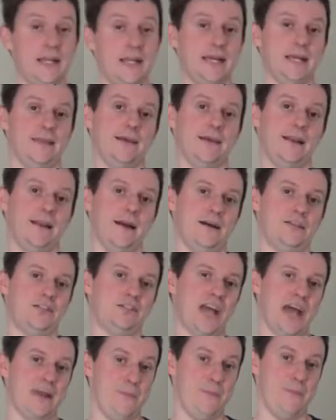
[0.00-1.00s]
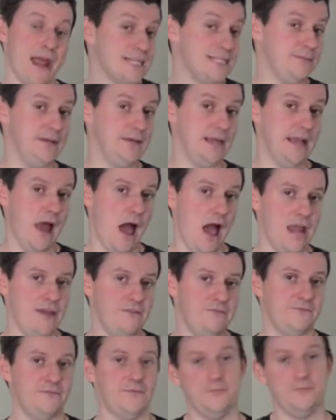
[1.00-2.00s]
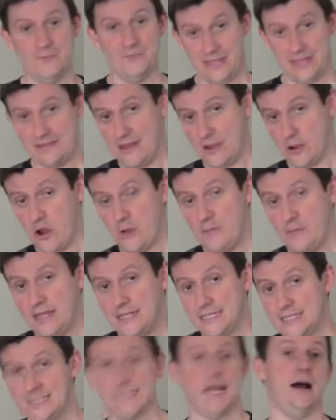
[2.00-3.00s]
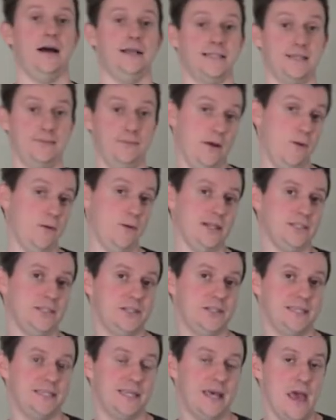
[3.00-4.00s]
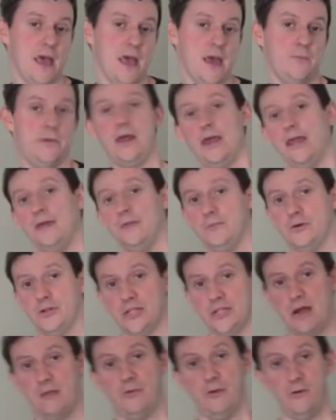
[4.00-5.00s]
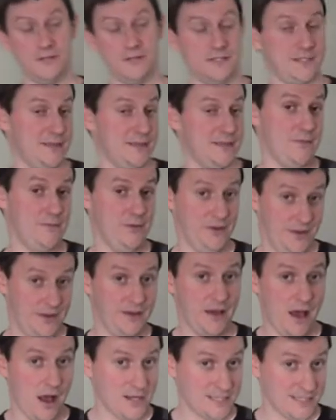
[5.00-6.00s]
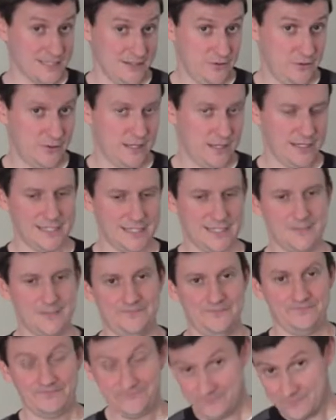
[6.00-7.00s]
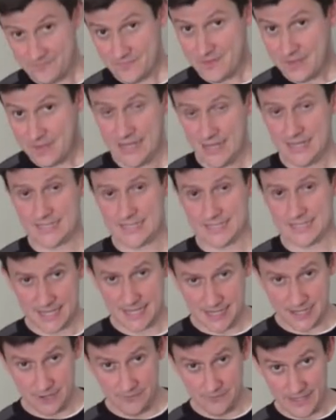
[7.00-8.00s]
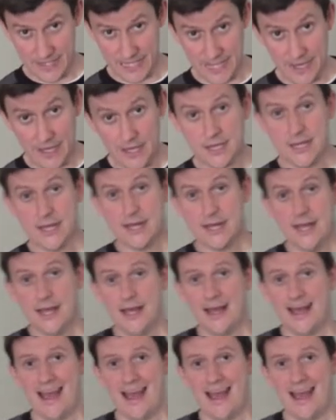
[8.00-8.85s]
not only can the class chat back to me live, making their comments, asking me questions, but I can push out polls to them and ask the audience. And let's just click over here,